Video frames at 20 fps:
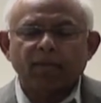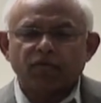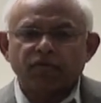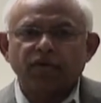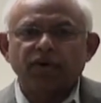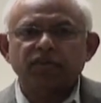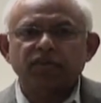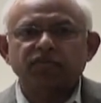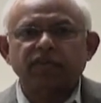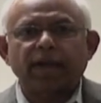
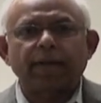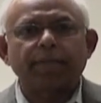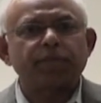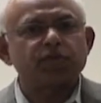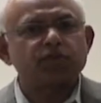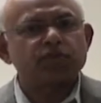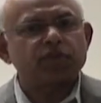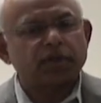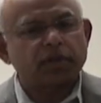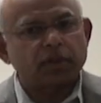first
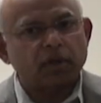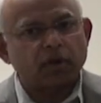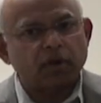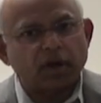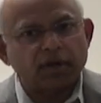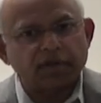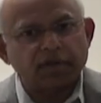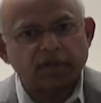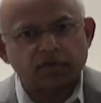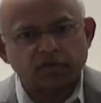appreciate the
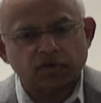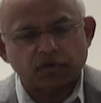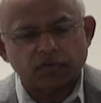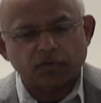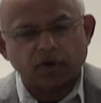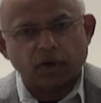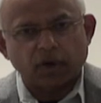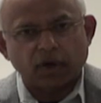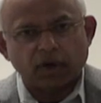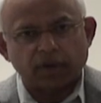context
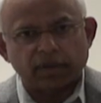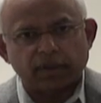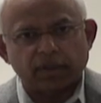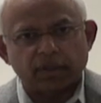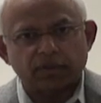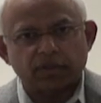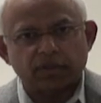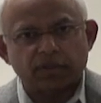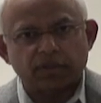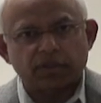of the
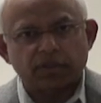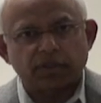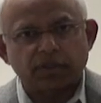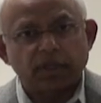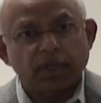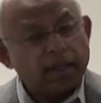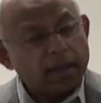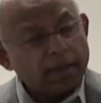organization.